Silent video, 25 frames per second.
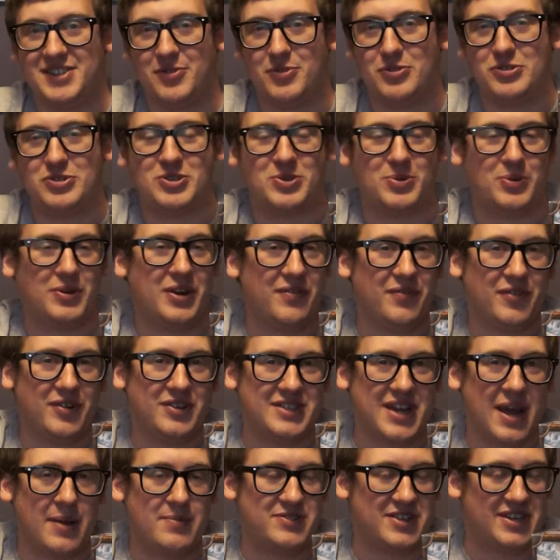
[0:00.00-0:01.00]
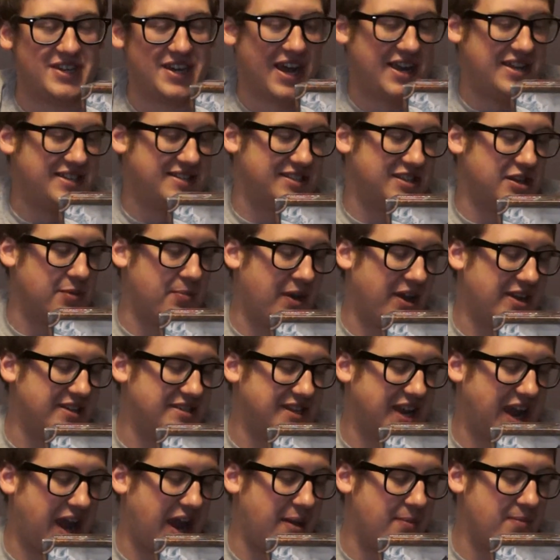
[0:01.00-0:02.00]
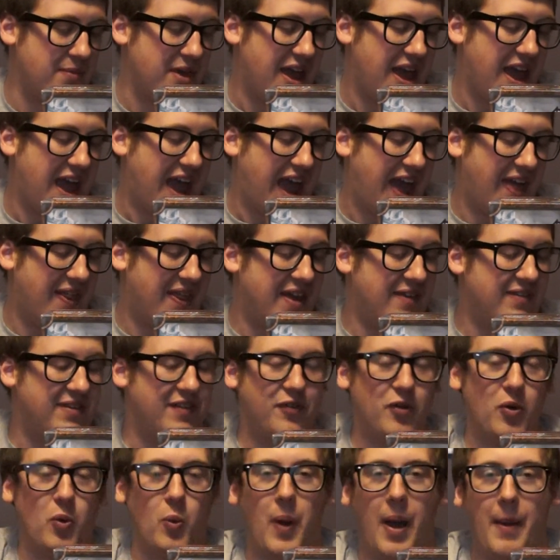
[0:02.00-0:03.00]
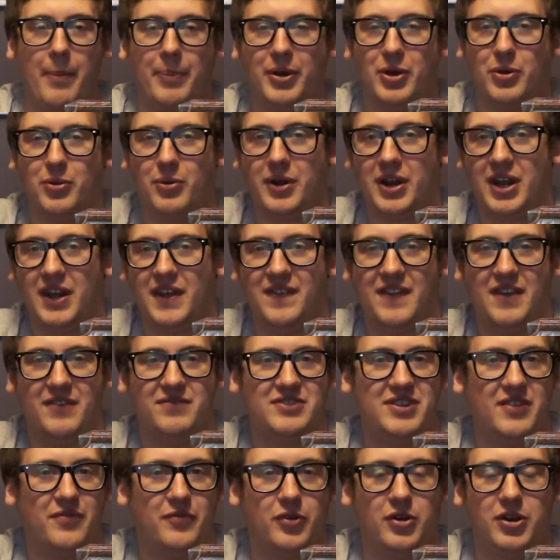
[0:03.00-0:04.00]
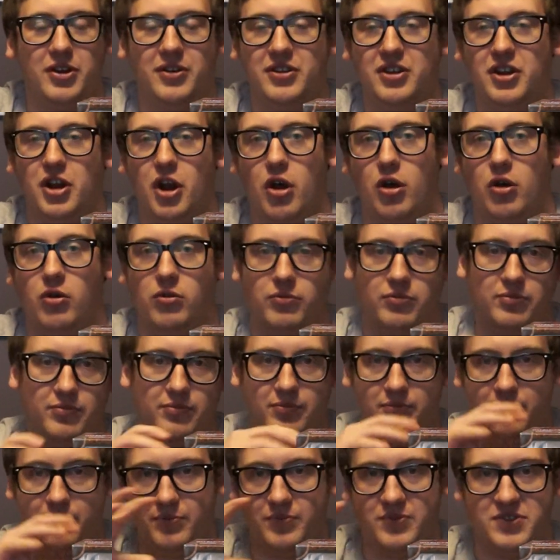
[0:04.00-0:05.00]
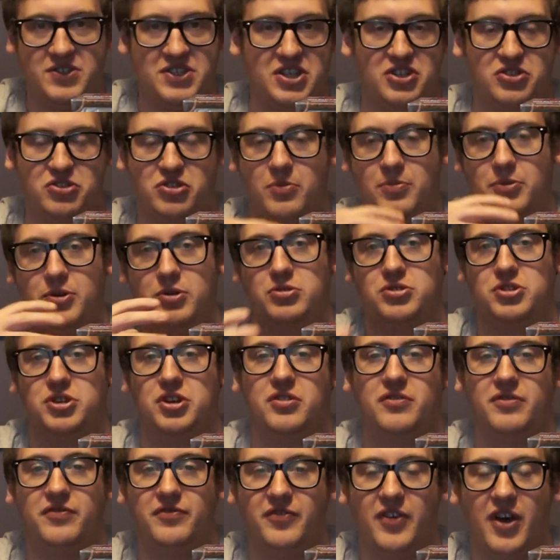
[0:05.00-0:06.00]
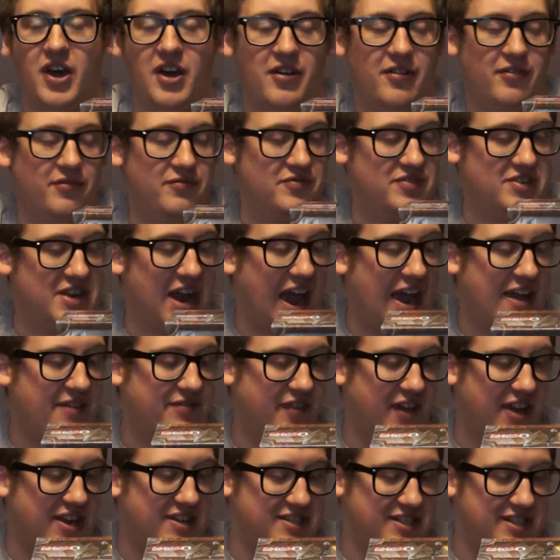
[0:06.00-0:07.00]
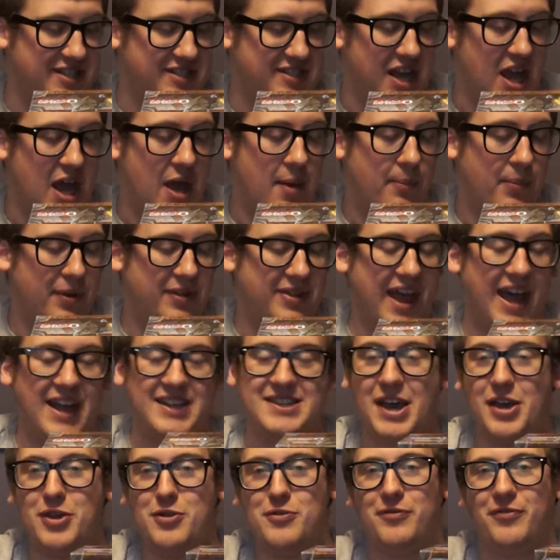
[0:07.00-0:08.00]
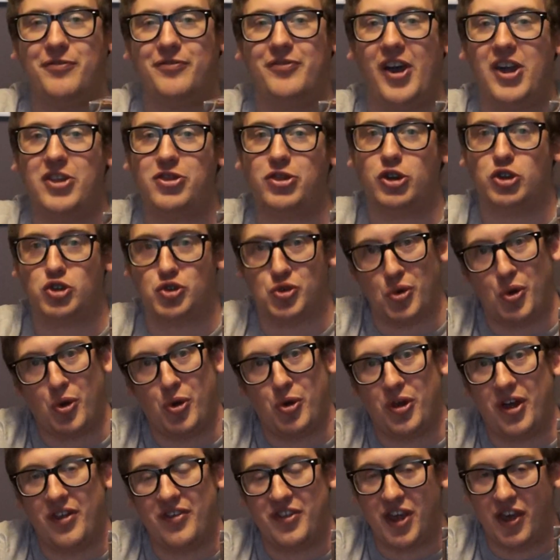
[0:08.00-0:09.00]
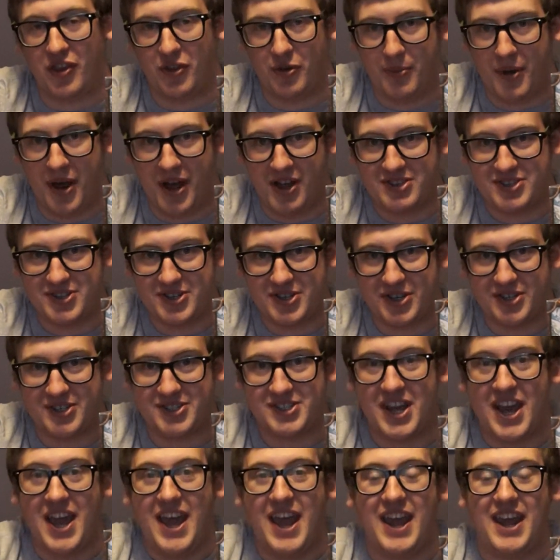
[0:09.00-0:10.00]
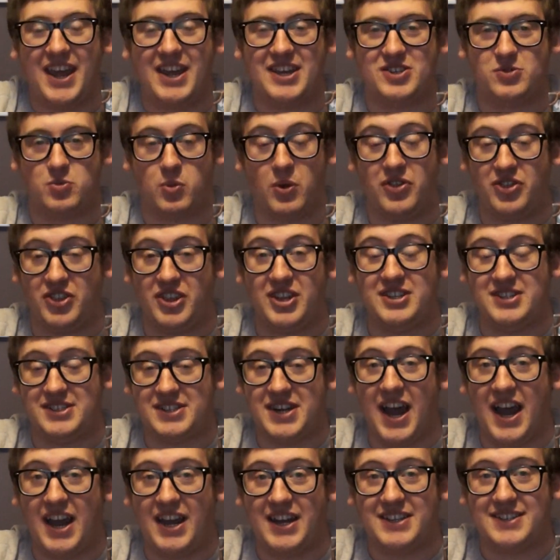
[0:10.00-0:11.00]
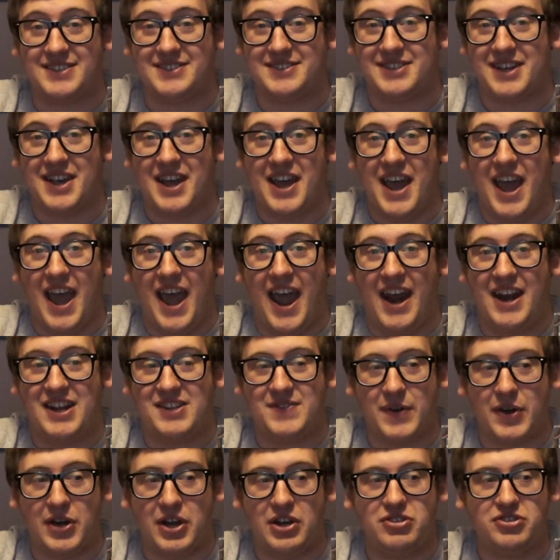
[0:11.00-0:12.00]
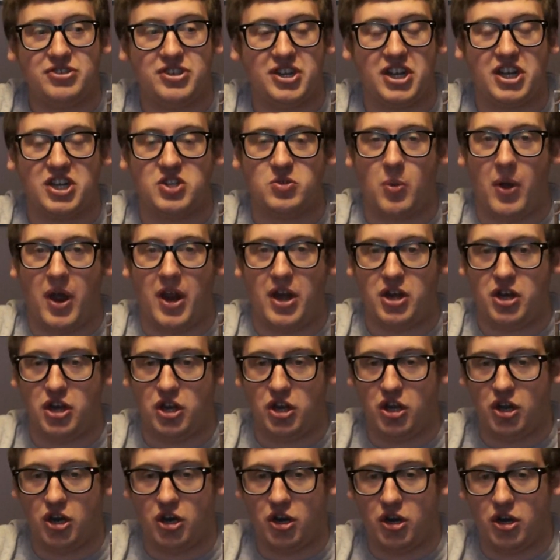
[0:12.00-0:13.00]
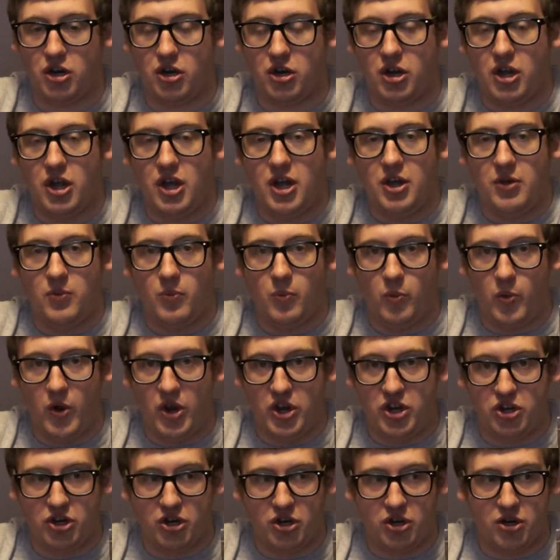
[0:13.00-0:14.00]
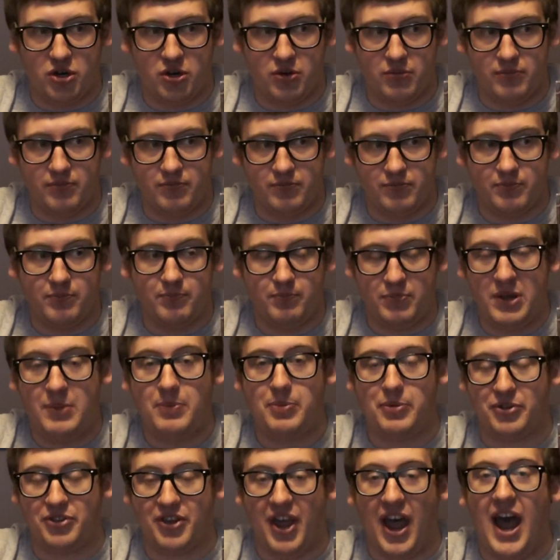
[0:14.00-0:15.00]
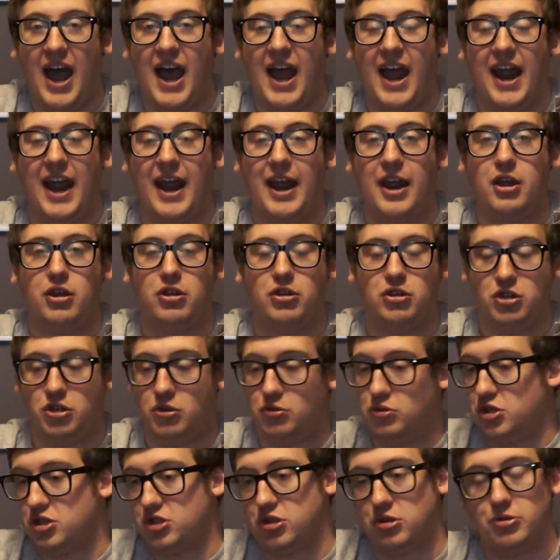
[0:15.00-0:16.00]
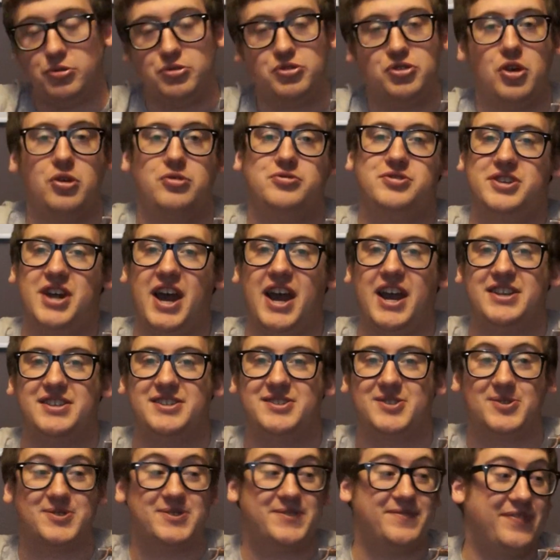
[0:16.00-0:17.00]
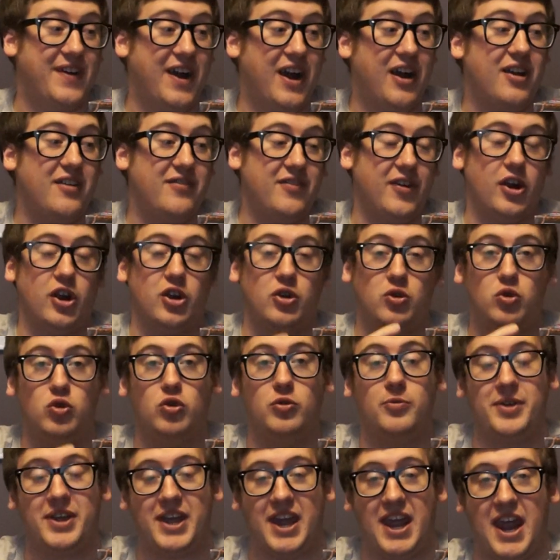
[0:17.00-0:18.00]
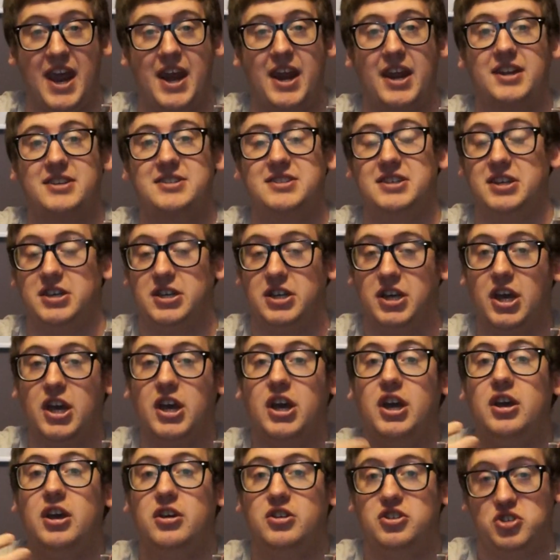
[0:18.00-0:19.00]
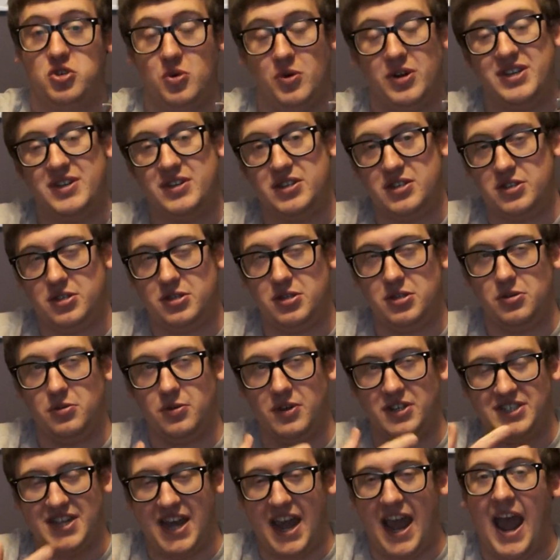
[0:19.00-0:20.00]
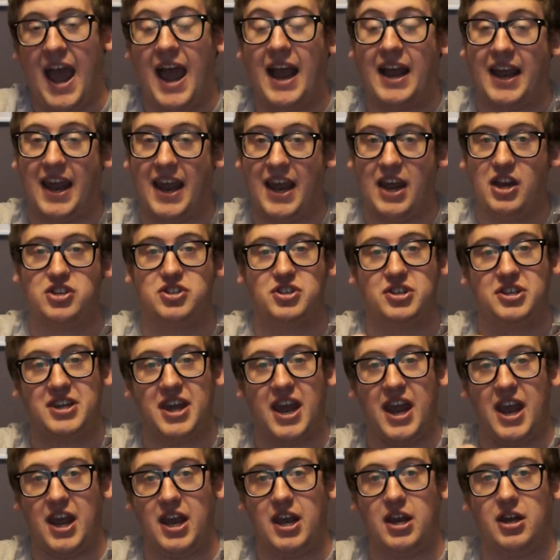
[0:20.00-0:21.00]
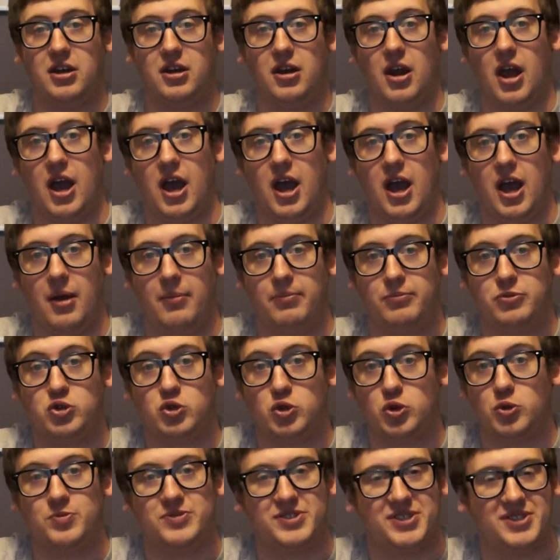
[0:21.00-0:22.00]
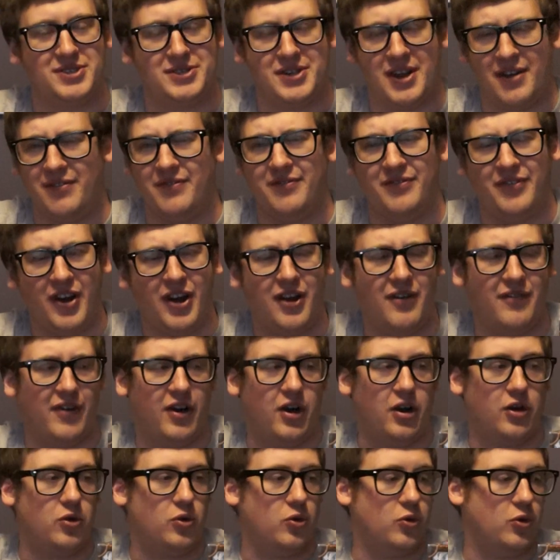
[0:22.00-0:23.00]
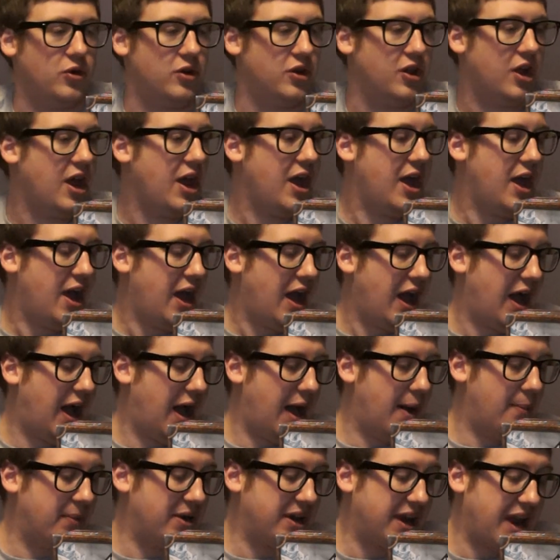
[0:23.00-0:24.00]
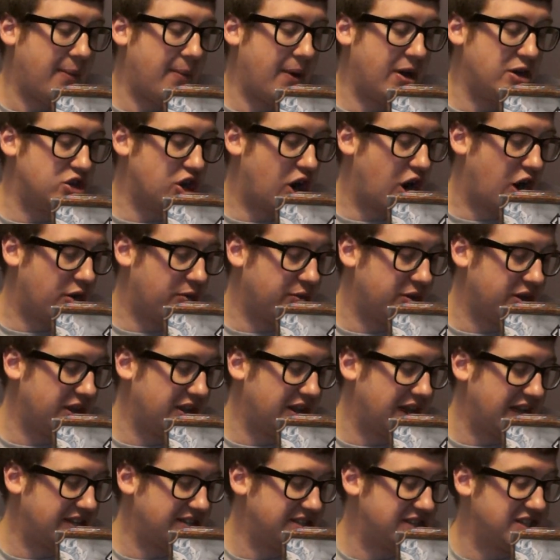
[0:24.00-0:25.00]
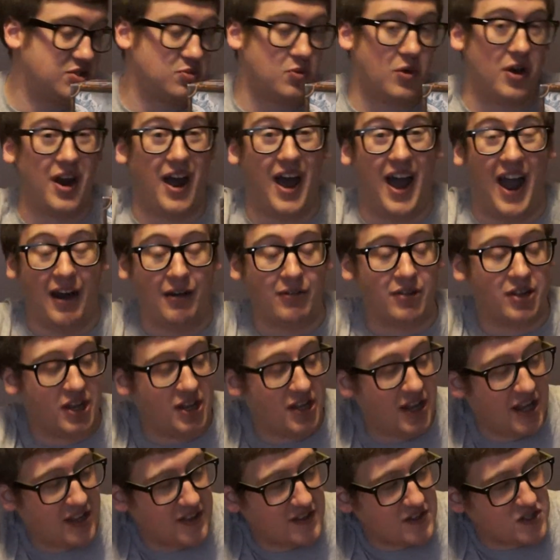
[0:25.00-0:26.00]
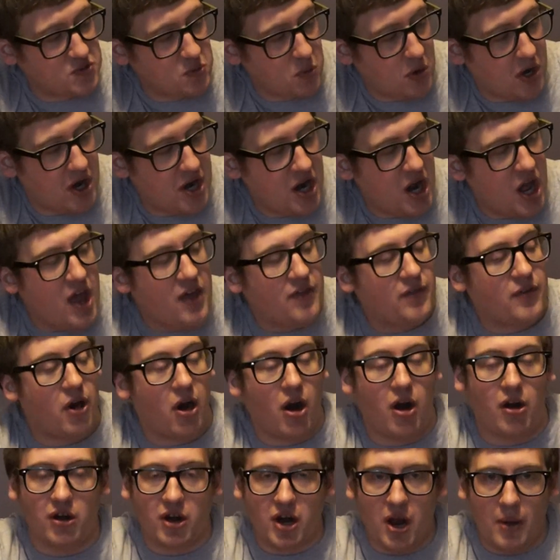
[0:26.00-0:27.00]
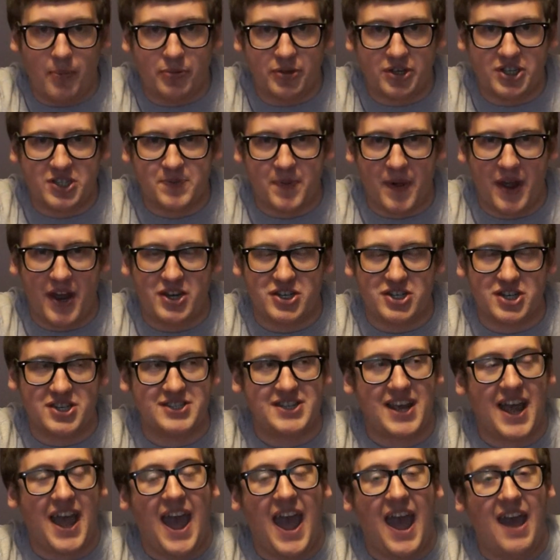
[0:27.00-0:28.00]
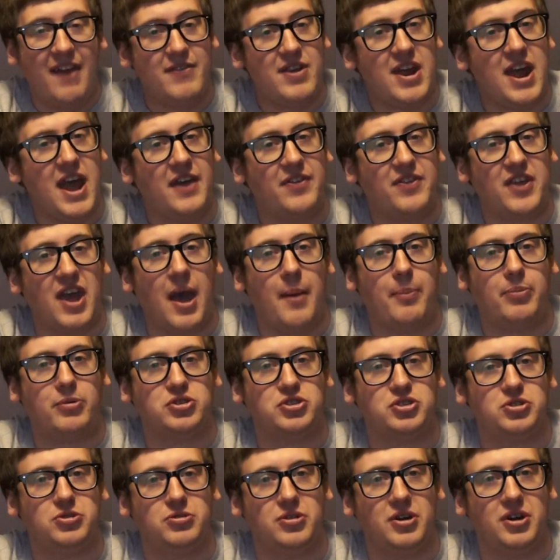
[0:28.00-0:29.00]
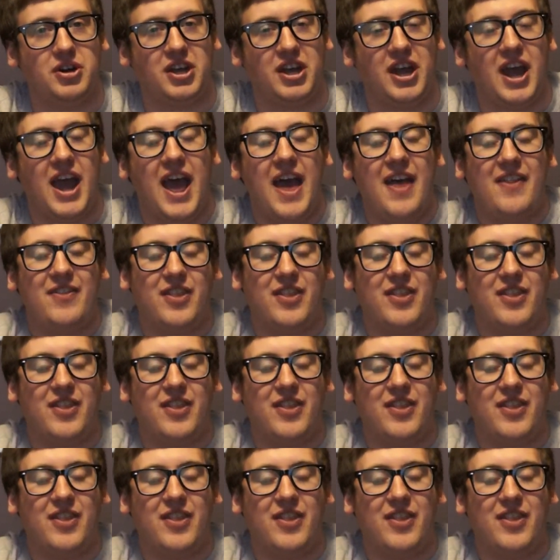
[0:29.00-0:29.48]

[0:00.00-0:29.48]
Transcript: And there's three different types of dice in the base game, and they have different weaponry and they have different, you know, distribution of, of die faces. But that's how you fight the troll and the other monsters, is with these dice. And it's very interesting because when you're when your people die, you just lose those dice. So it's very, very cool mechanic to to to attack and to gain um, troops and stuff. Very, very cool. Um, but again, my daughter really likes this one. I really like this one. There are a couple expansions. Haven't had the opportunity.